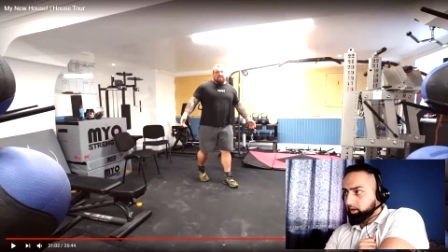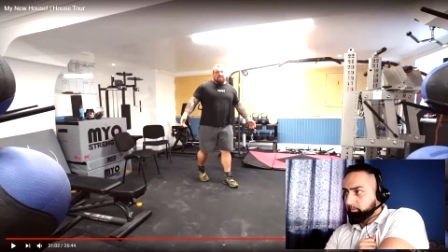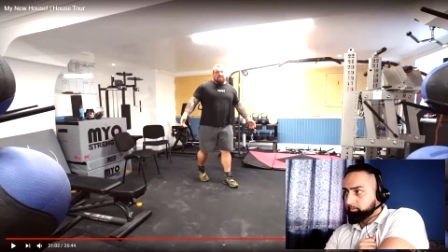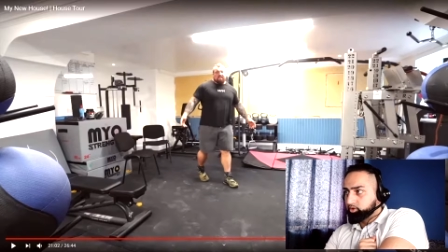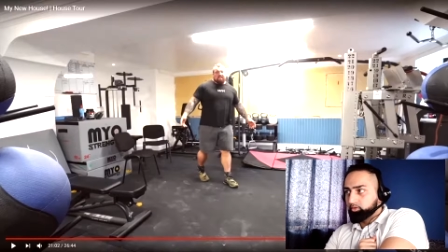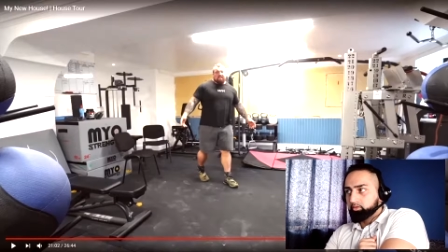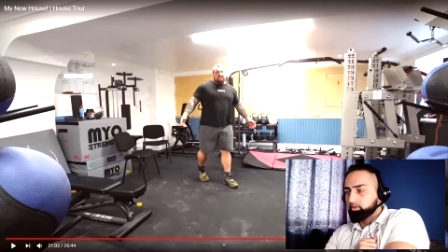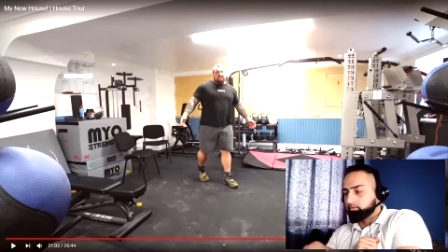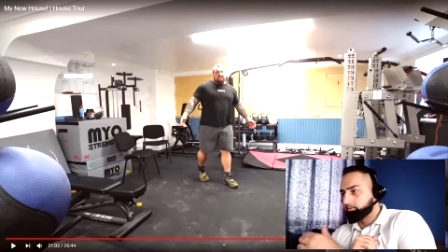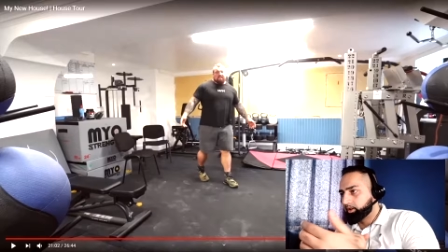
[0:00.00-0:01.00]
So you
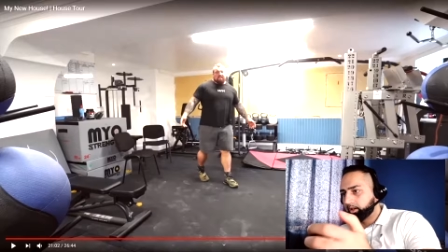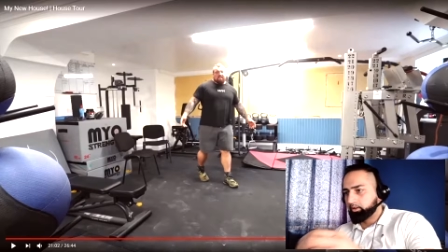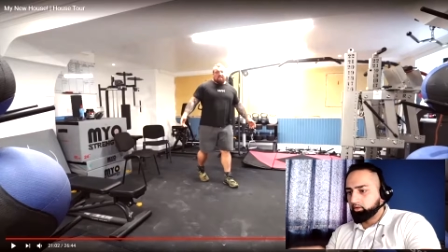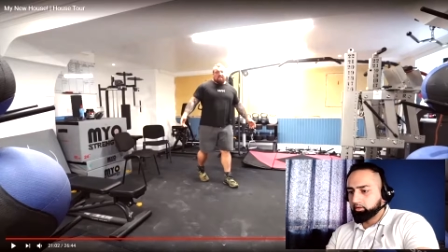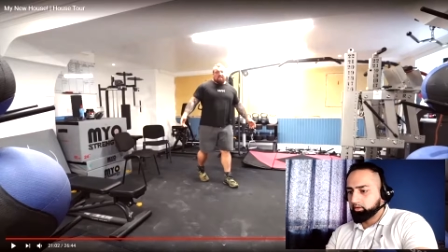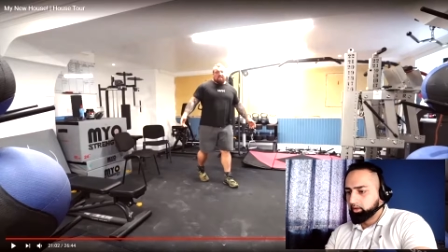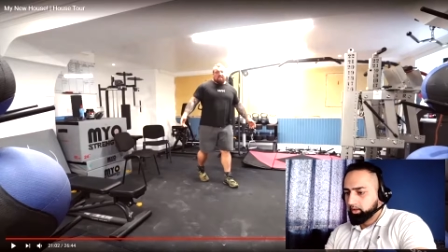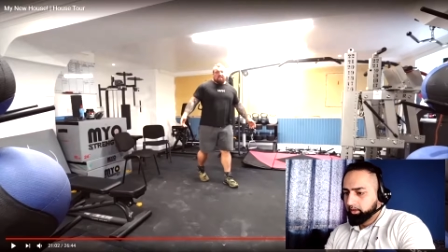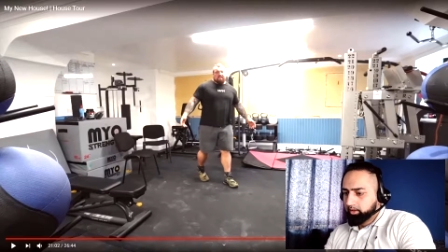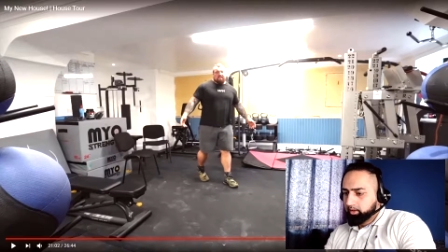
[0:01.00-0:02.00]
don't rely on
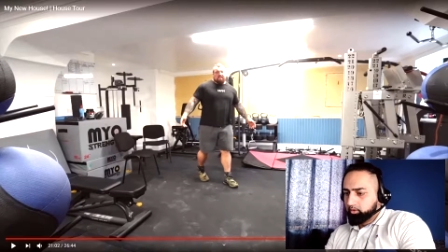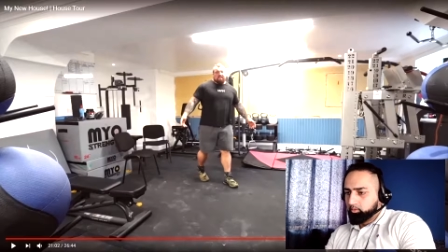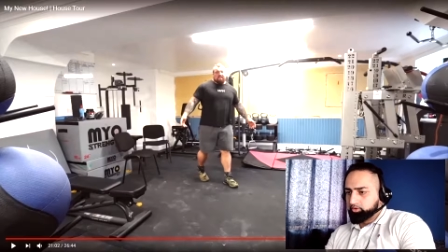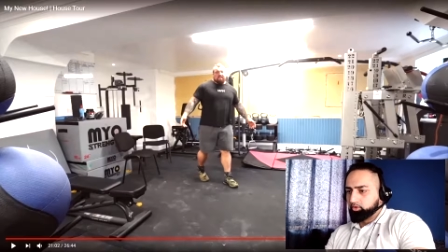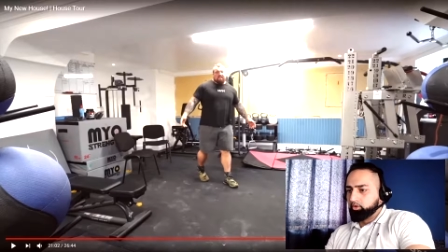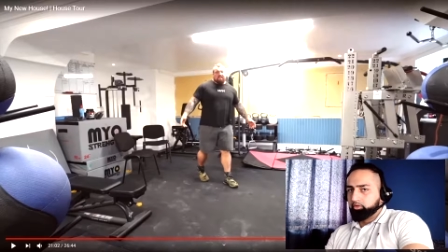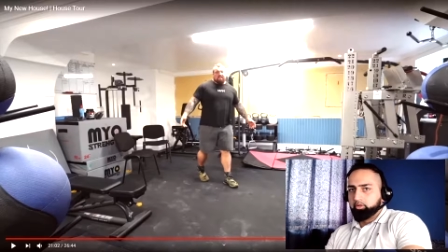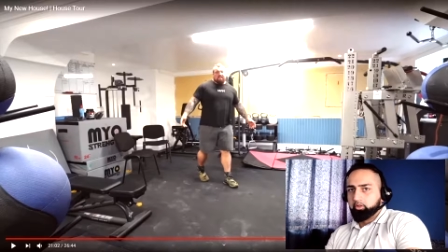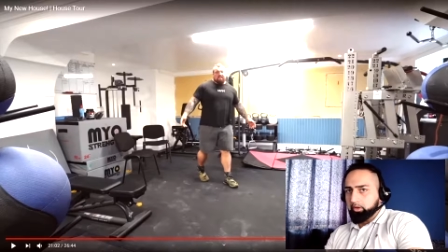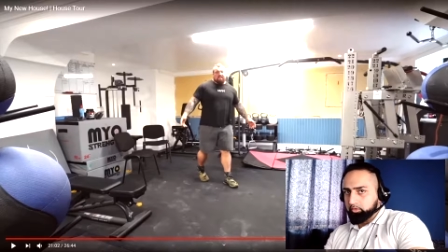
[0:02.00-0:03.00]
what's going
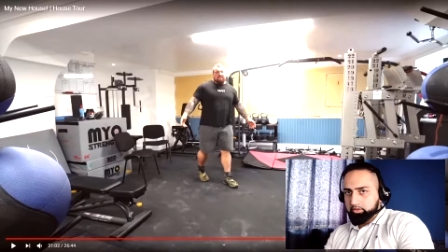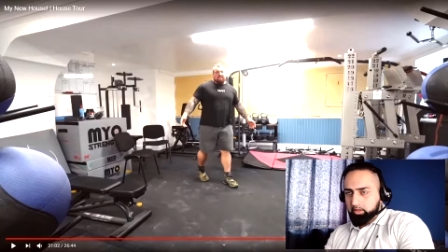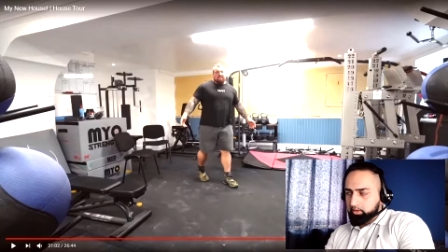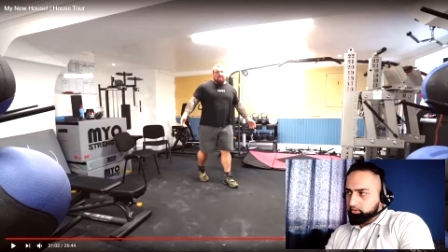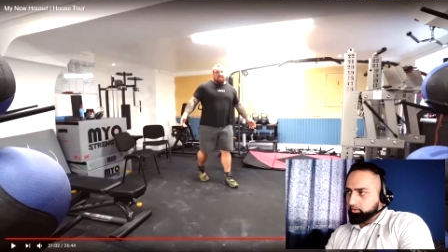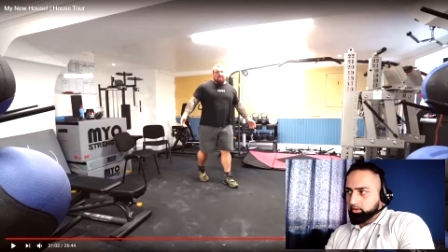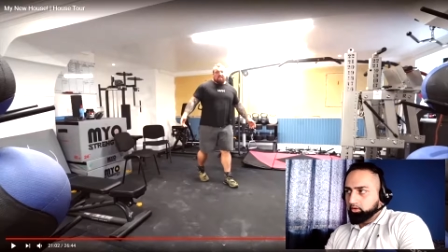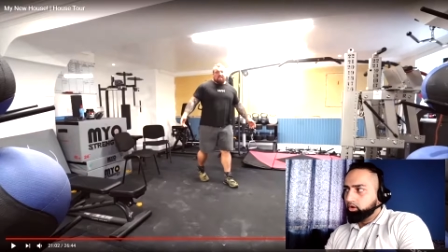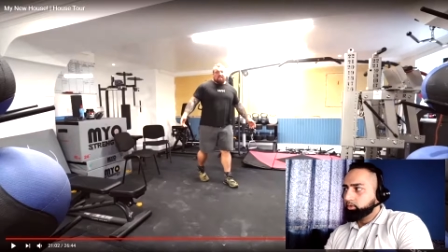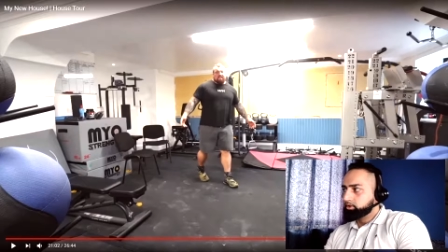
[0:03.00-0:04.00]
on outside. So you can
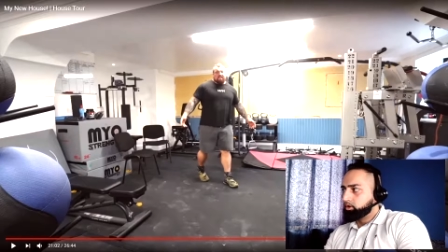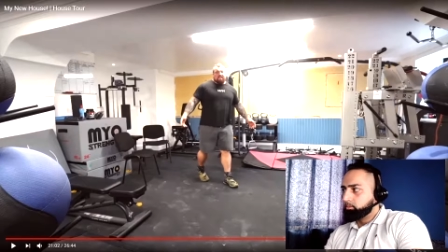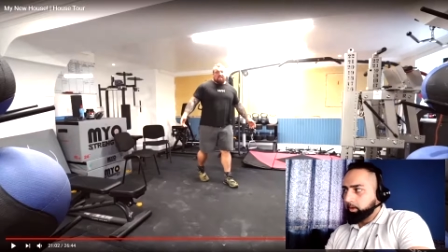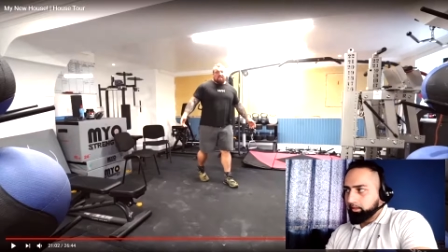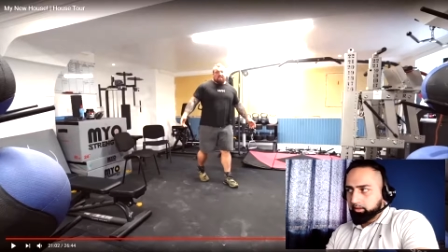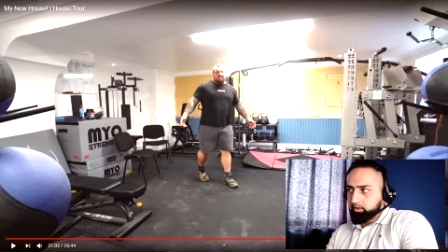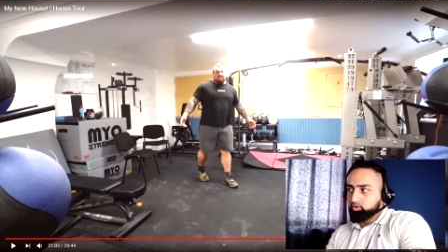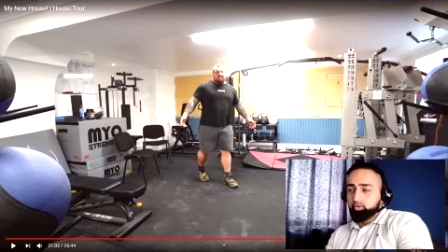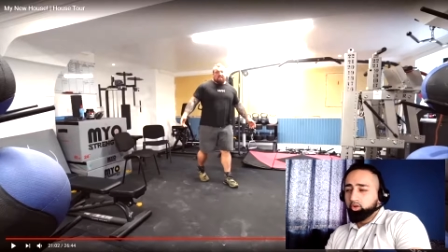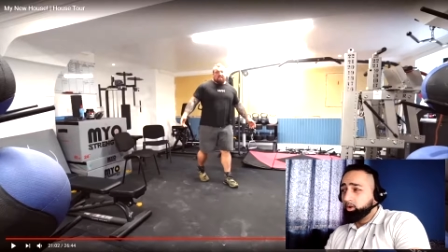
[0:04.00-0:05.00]
always go back there and
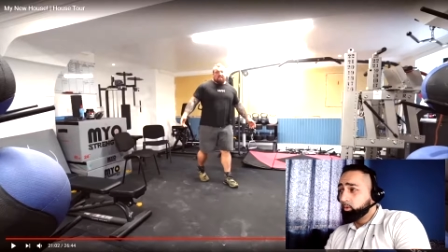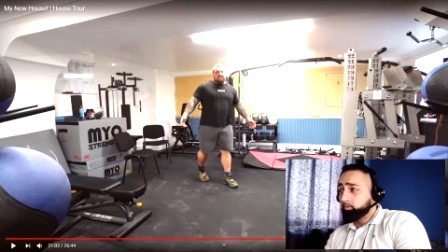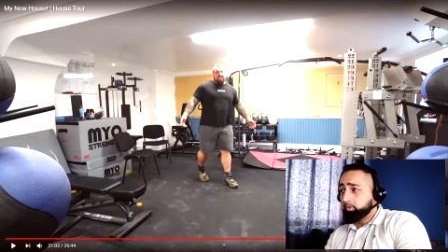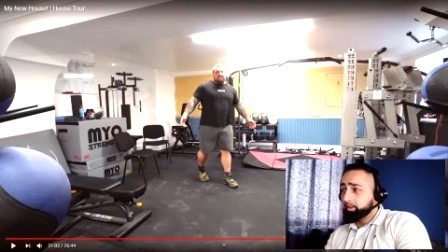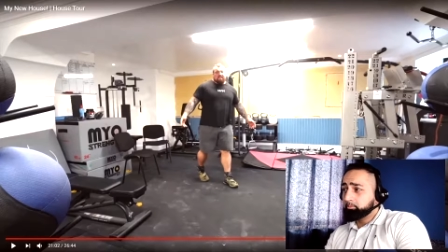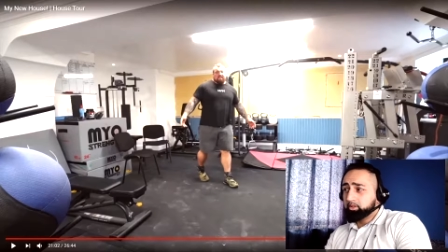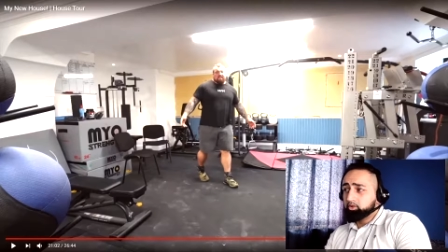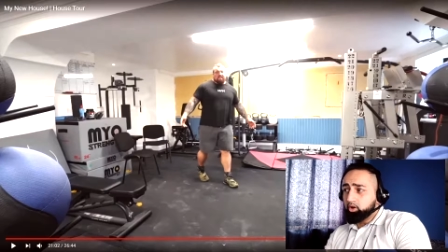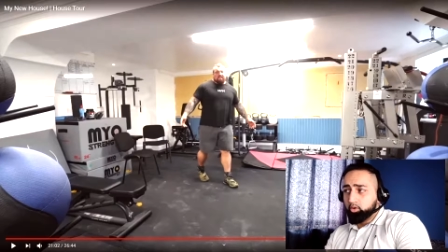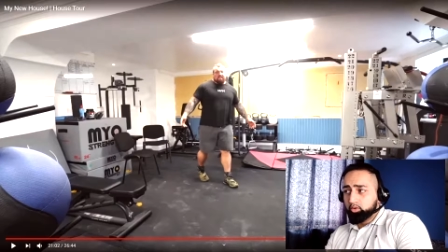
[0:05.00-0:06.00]
do your own thing, be in your own